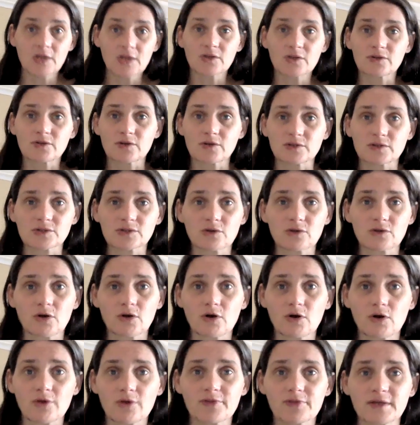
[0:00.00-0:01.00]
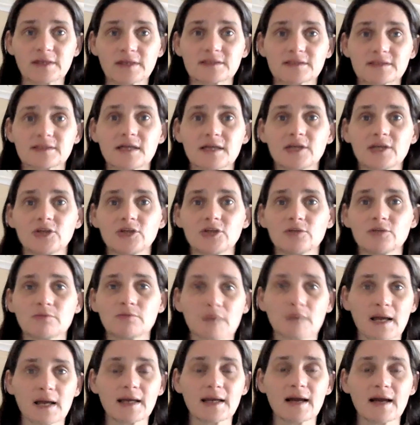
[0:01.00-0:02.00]
those are all things that you
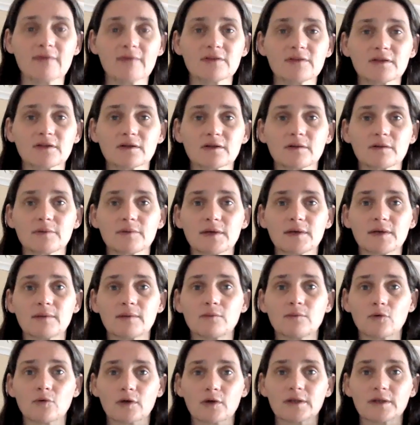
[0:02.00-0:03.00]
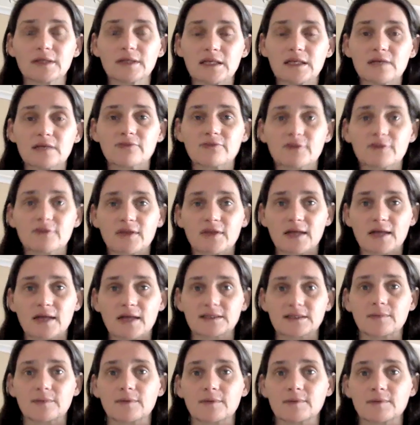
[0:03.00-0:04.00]
might have a little bit more need for that
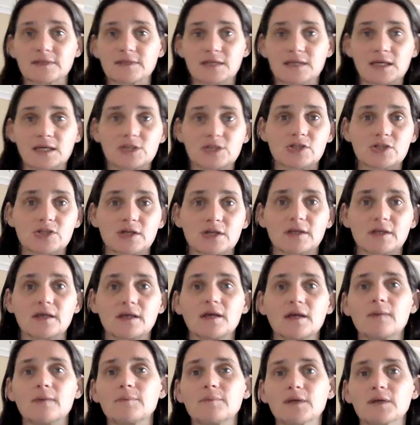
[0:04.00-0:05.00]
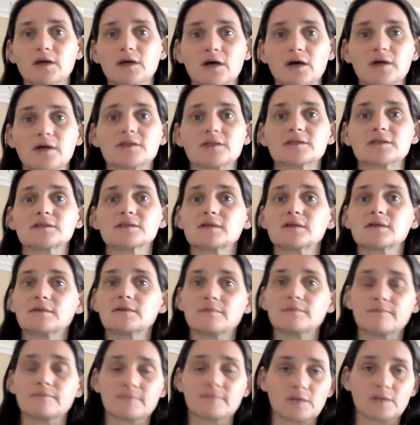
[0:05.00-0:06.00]
supplementation because
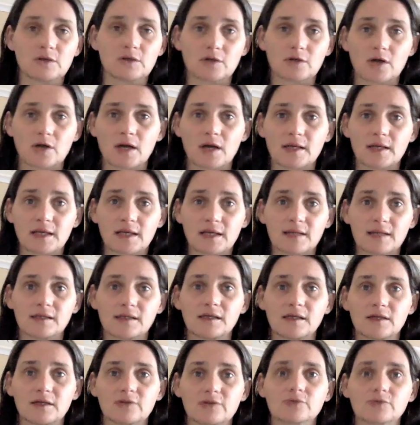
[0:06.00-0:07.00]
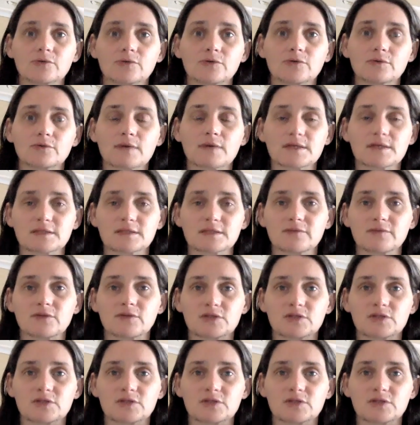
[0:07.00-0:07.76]
you're not getting it through the rest of your